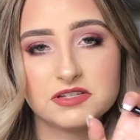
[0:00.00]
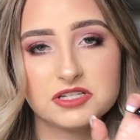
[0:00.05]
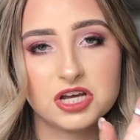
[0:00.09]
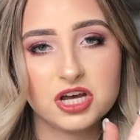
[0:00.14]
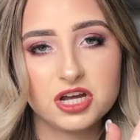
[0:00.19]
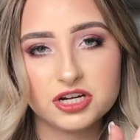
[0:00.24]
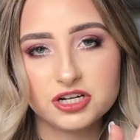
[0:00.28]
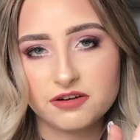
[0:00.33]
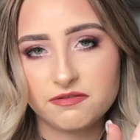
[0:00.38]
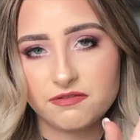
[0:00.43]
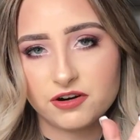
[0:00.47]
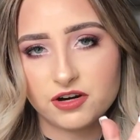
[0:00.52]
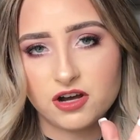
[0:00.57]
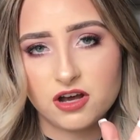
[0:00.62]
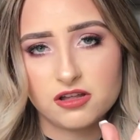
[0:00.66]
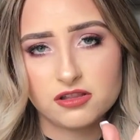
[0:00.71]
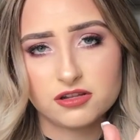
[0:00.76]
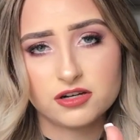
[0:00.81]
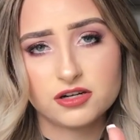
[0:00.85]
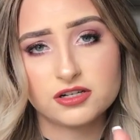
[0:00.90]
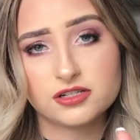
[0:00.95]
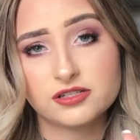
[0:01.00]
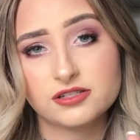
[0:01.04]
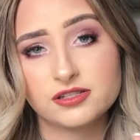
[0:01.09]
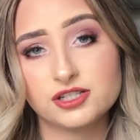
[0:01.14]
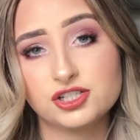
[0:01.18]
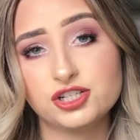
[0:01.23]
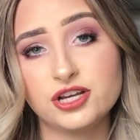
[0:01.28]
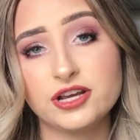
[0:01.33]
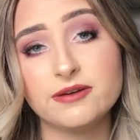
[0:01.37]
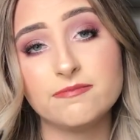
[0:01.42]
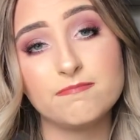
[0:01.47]
a ton of different colors the
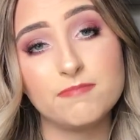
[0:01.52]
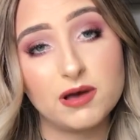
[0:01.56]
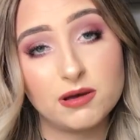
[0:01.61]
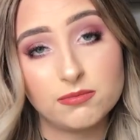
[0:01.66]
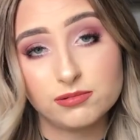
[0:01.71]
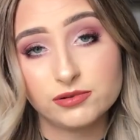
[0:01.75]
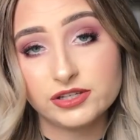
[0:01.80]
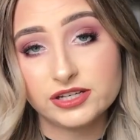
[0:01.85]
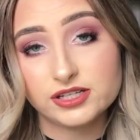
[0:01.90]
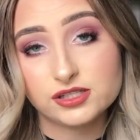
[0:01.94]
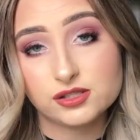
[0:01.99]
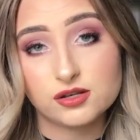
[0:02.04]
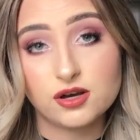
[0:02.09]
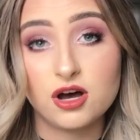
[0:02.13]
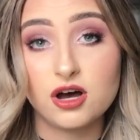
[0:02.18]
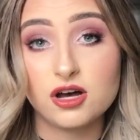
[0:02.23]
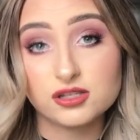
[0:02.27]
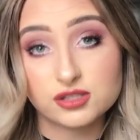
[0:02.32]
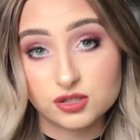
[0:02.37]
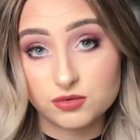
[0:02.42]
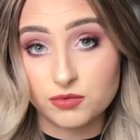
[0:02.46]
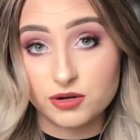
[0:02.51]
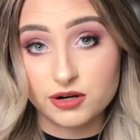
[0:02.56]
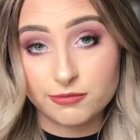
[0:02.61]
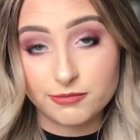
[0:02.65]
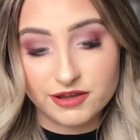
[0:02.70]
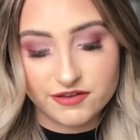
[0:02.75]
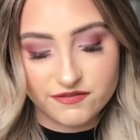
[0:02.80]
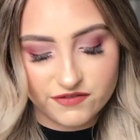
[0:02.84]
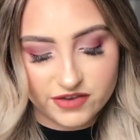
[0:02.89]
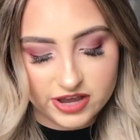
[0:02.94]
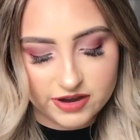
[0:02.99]
shade bubbly is also one of
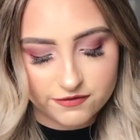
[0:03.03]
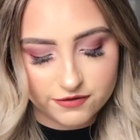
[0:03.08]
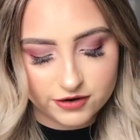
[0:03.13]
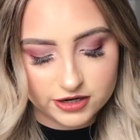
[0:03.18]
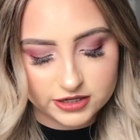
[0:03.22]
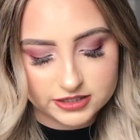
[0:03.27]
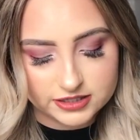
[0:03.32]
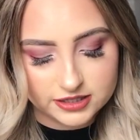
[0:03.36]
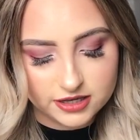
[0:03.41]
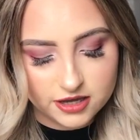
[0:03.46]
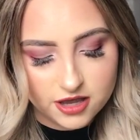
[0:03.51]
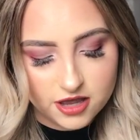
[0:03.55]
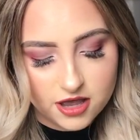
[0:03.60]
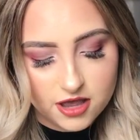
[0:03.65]
my favorites